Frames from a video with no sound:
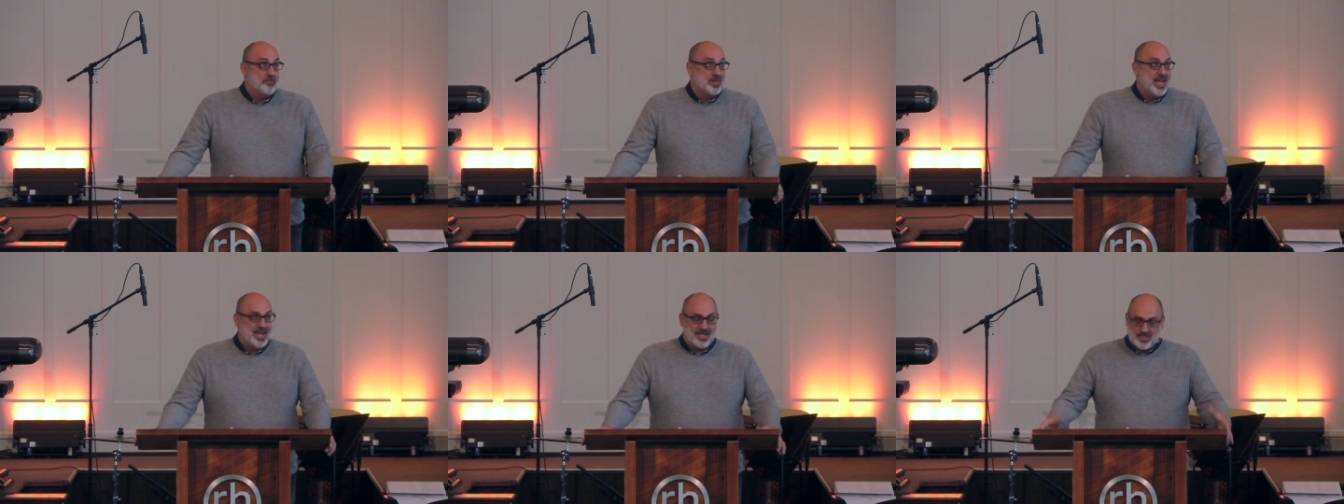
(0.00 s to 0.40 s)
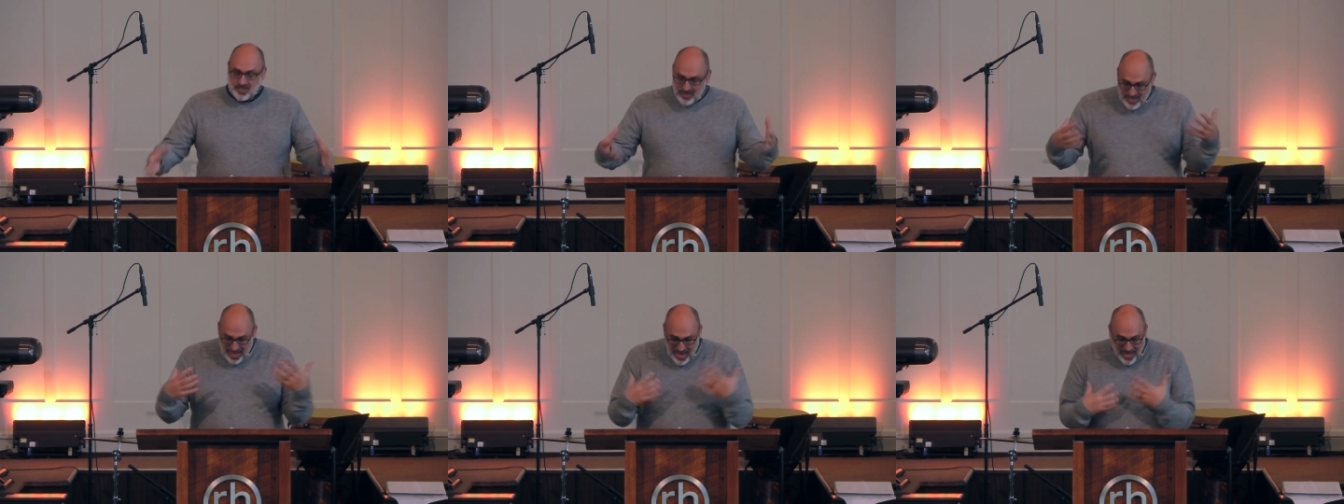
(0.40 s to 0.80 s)
It is
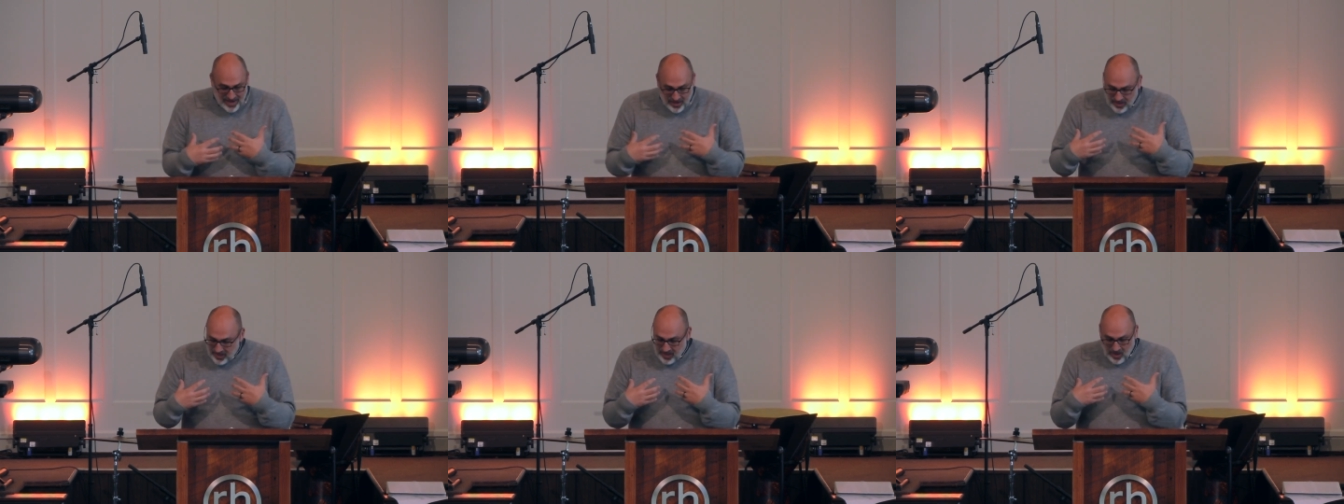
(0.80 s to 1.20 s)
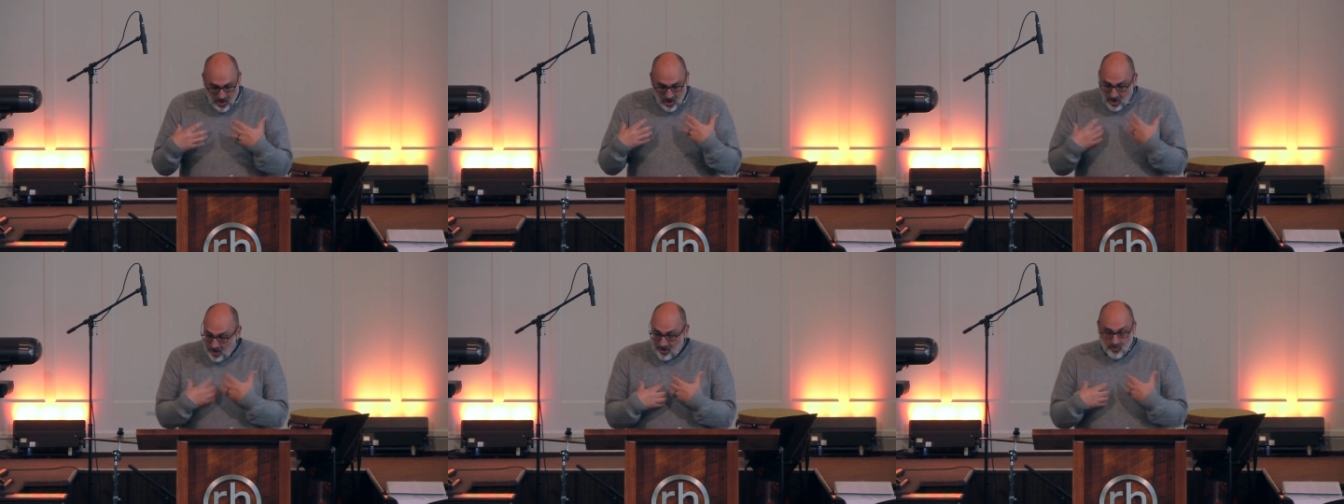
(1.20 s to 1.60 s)
not
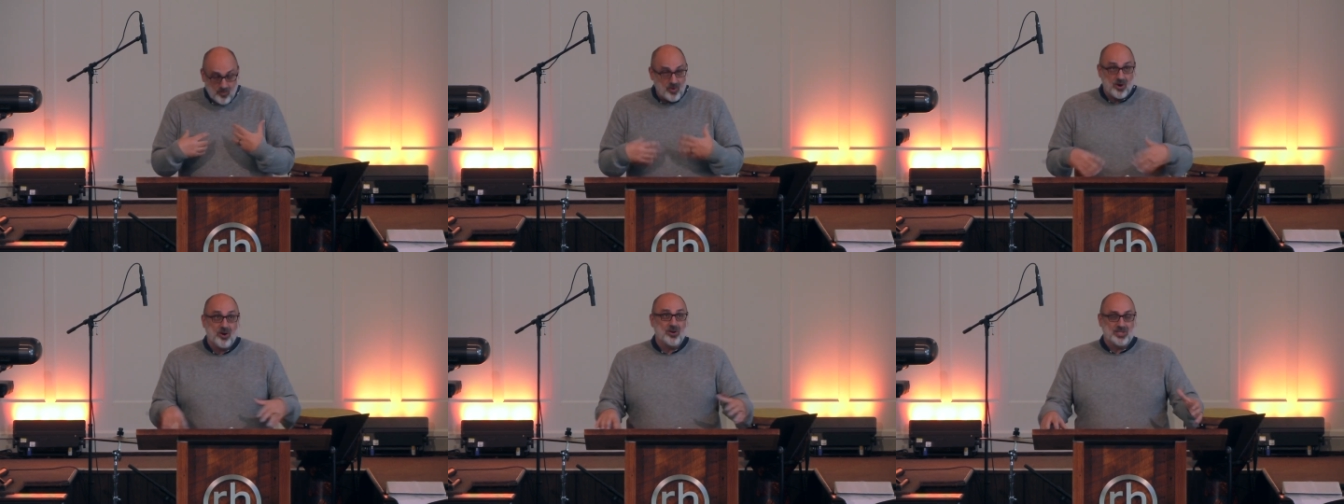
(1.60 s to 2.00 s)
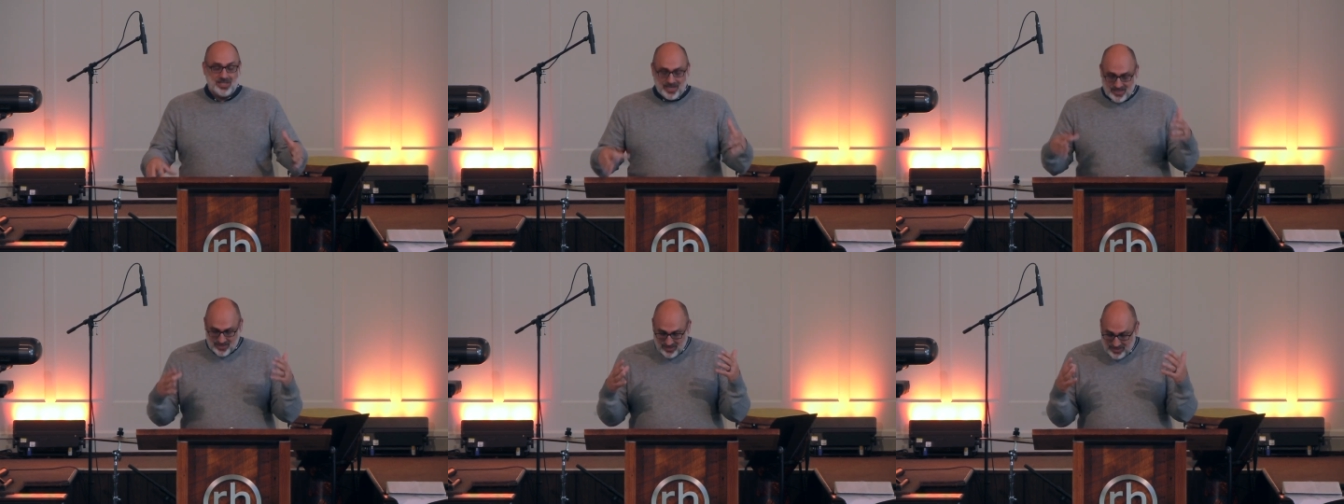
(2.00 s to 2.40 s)
our words,
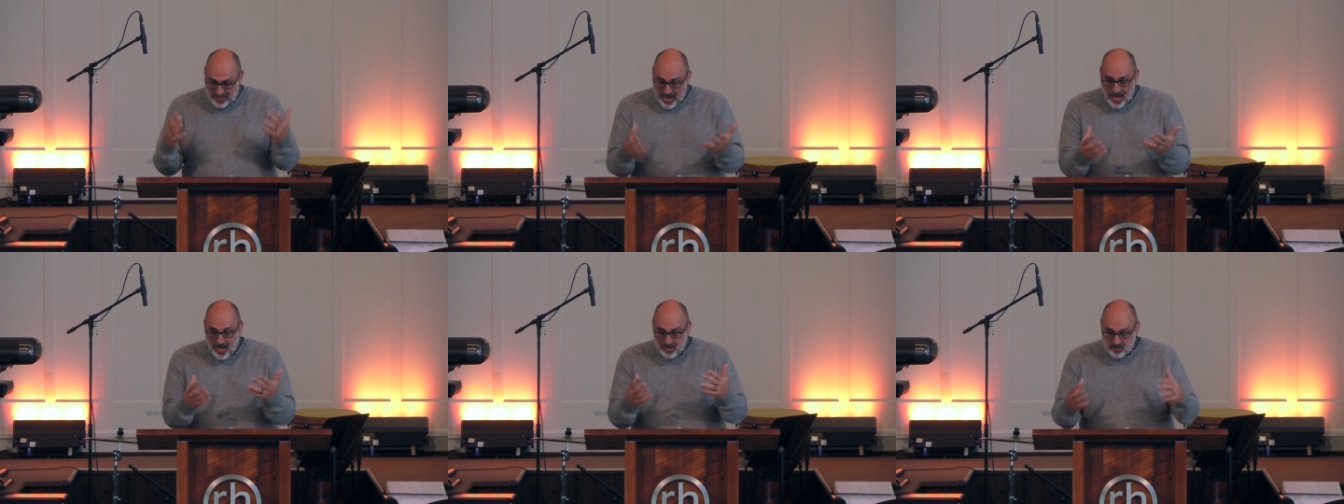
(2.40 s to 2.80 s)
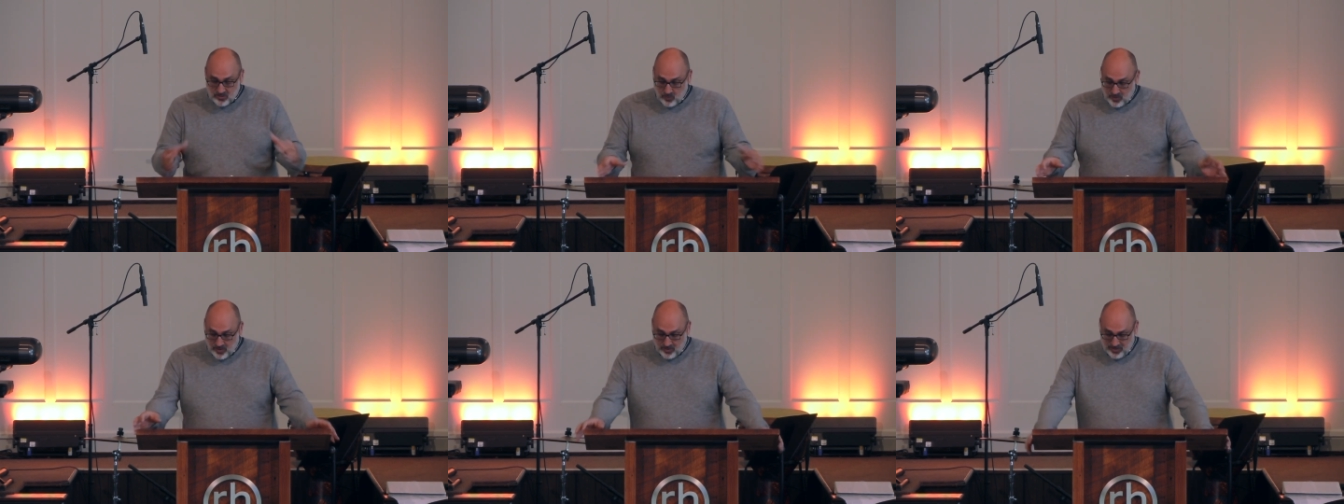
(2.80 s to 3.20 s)
it is God's
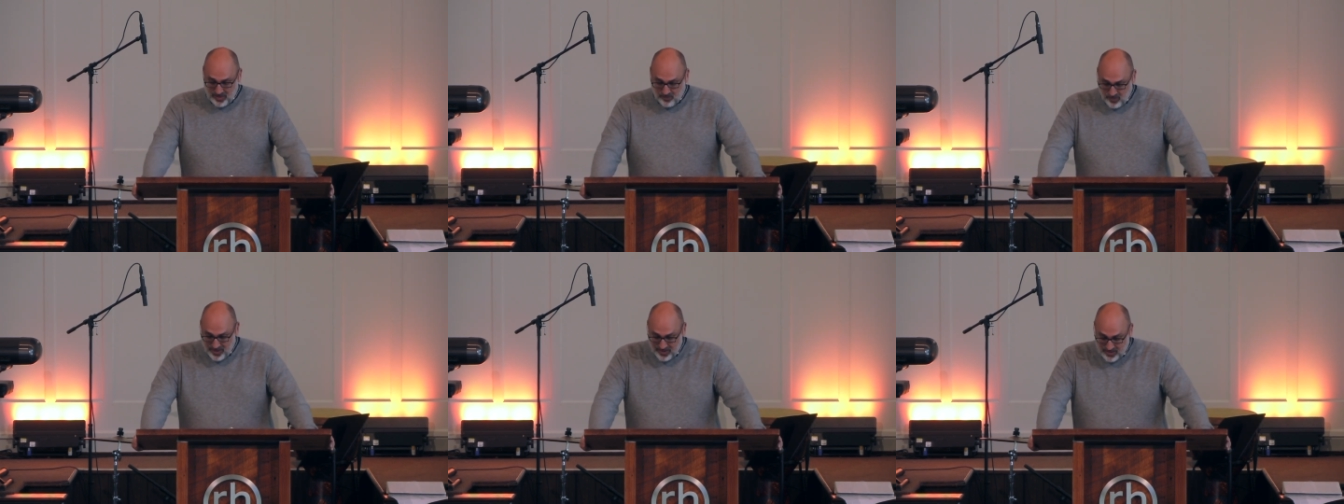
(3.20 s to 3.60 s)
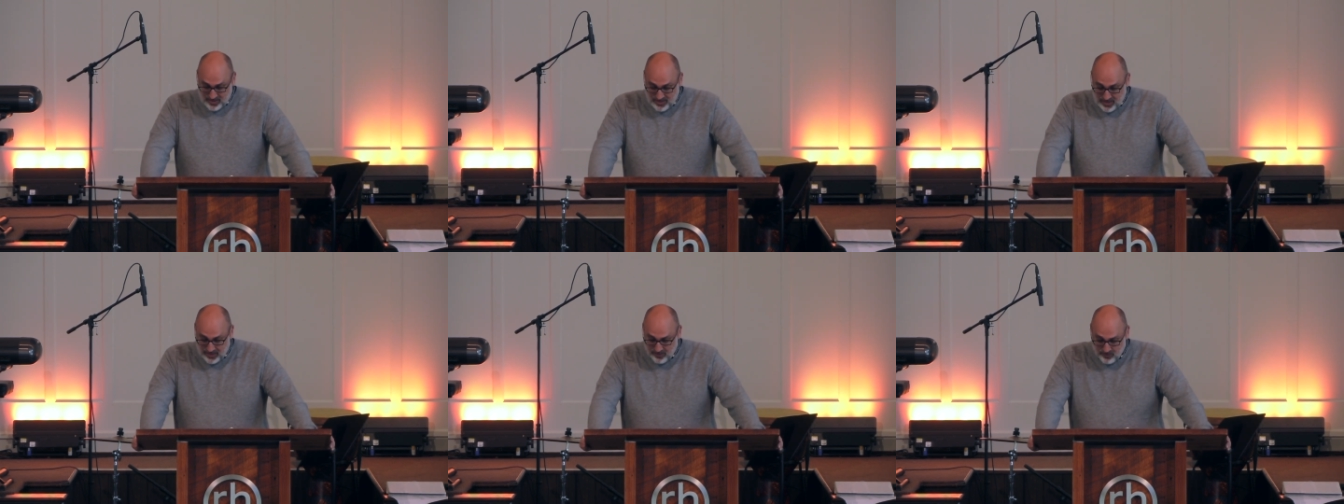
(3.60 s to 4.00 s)
Word that brings,
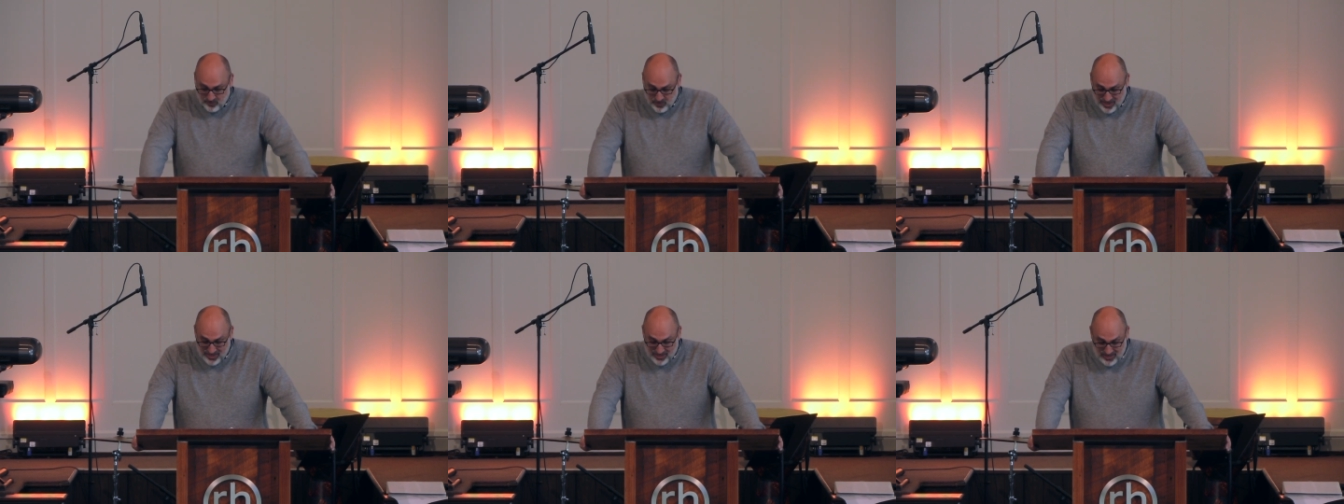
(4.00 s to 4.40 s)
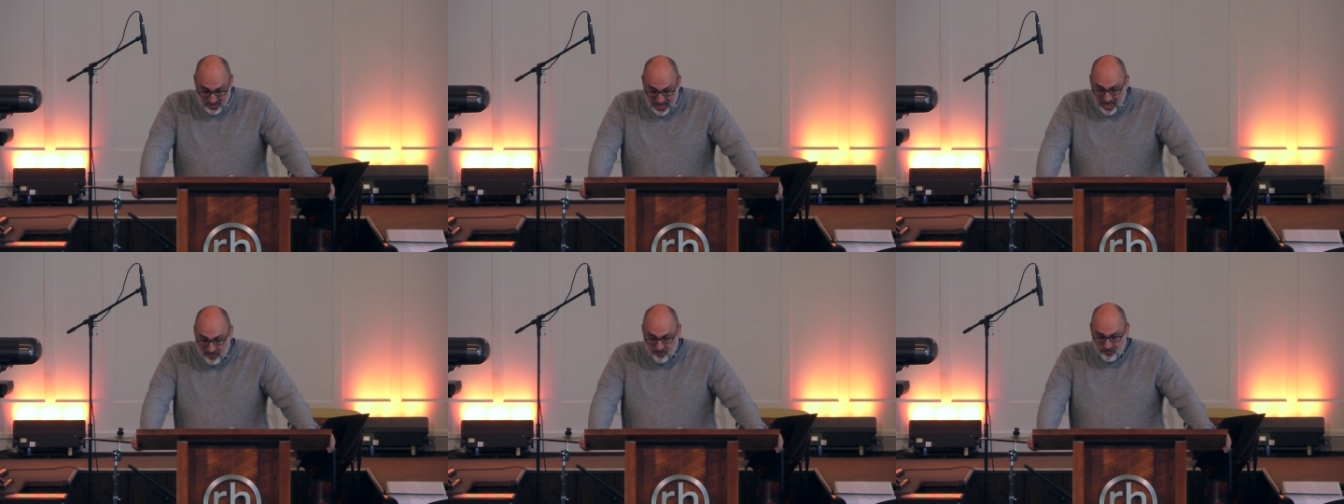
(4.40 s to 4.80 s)
brings
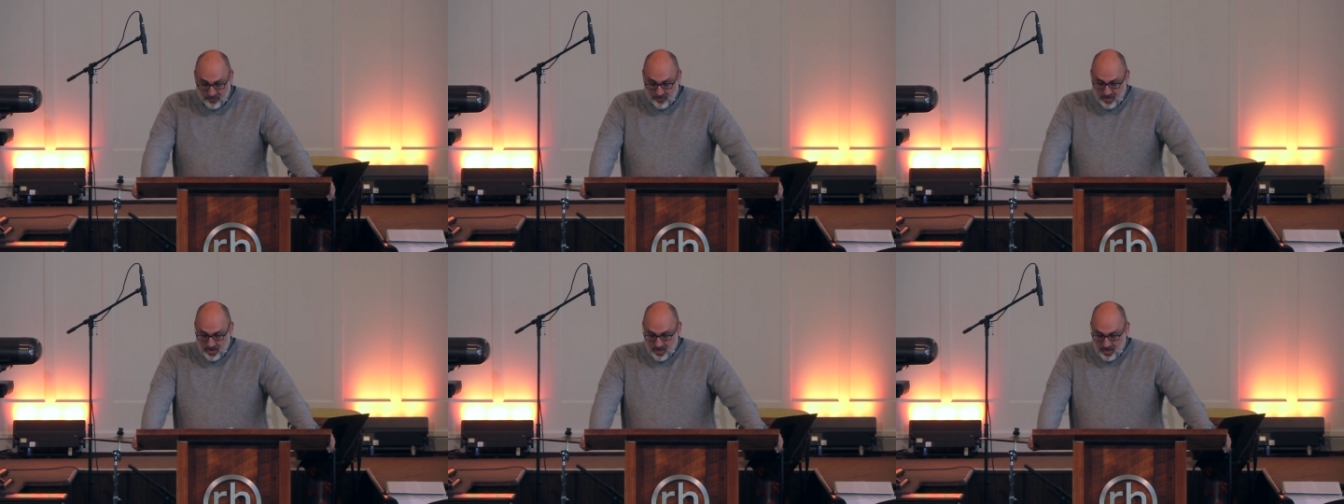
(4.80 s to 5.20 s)
life,